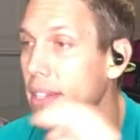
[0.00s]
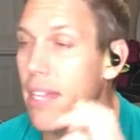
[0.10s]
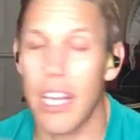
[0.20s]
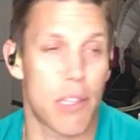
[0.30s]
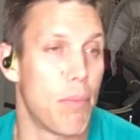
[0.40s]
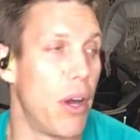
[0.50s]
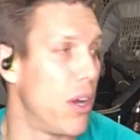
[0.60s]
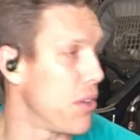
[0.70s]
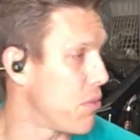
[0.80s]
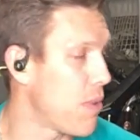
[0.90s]
tennis
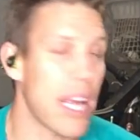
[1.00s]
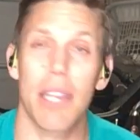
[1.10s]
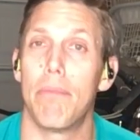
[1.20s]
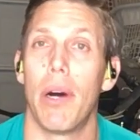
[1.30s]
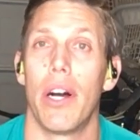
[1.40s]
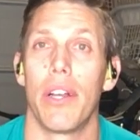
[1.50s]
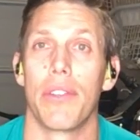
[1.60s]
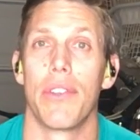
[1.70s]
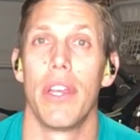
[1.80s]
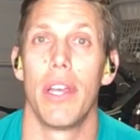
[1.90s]
balls, racket
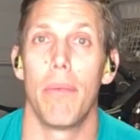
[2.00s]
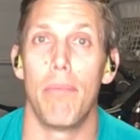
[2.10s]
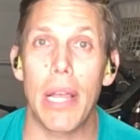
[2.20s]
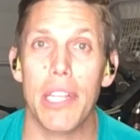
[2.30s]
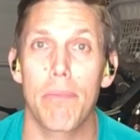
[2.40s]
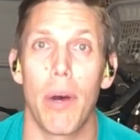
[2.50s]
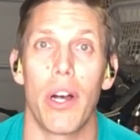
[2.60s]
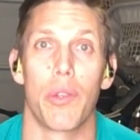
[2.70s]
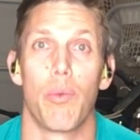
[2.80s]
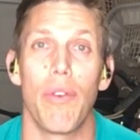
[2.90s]
balls,
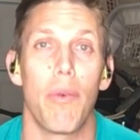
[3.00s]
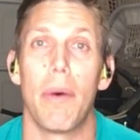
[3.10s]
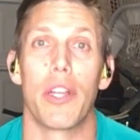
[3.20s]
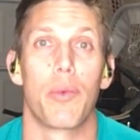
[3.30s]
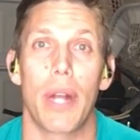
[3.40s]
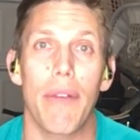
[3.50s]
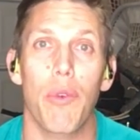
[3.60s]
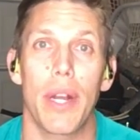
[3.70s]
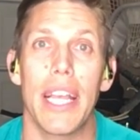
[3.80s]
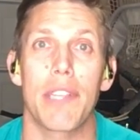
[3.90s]
baseballs, wiffle balls,
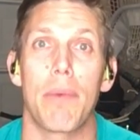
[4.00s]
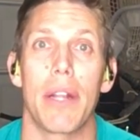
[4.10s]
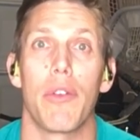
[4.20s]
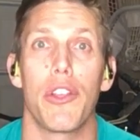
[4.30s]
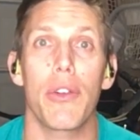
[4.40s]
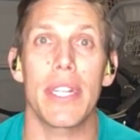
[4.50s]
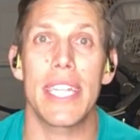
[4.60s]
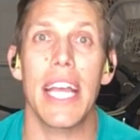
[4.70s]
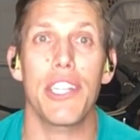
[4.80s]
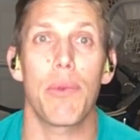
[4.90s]
whatever it is, but your
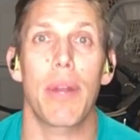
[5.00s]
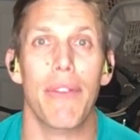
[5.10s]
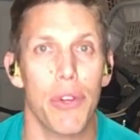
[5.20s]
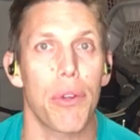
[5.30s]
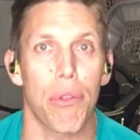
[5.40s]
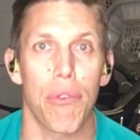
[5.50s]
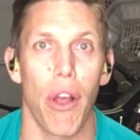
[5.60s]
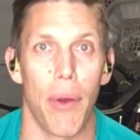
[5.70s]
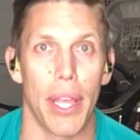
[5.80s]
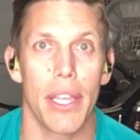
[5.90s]
intention, whatever you're
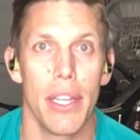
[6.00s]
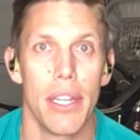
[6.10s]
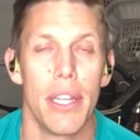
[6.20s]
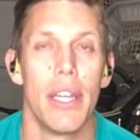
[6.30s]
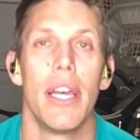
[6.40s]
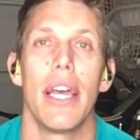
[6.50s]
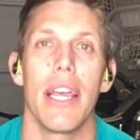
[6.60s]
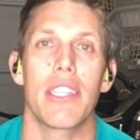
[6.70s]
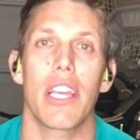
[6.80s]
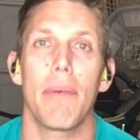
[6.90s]
throwing,
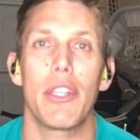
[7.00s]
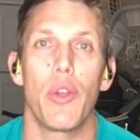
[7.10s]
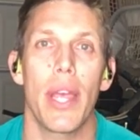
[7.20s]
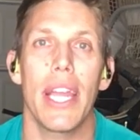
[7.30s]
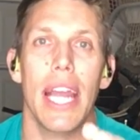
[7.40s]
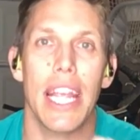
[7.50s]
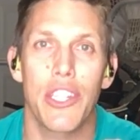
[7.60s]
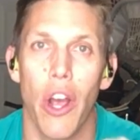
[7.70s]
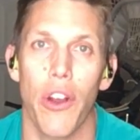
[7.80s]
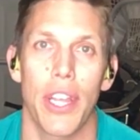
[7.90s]
is going to be to hit a
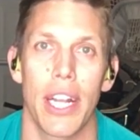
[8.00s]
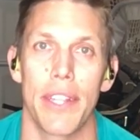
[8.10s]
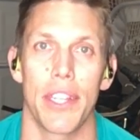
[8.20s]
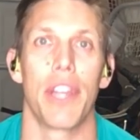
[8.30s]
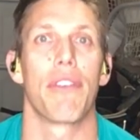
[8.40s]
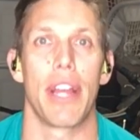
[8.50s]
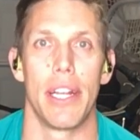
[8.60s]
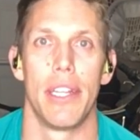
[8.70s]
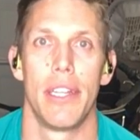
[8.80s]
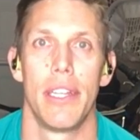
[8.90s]
target on the other end.